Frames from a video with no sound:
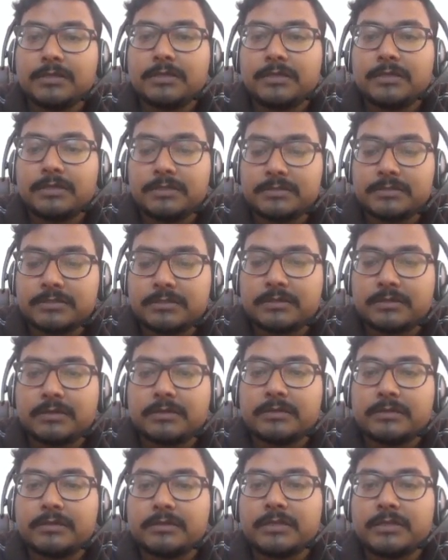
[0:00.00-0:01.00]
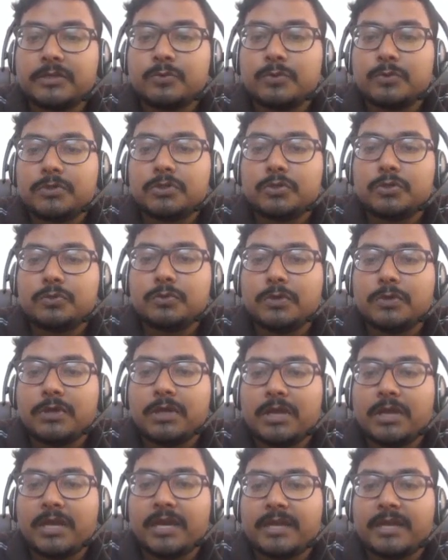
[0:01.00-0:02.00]
is greater than equal to
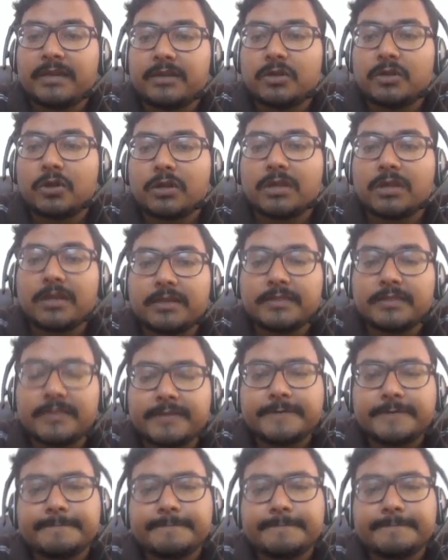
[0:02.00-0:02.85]
array.length.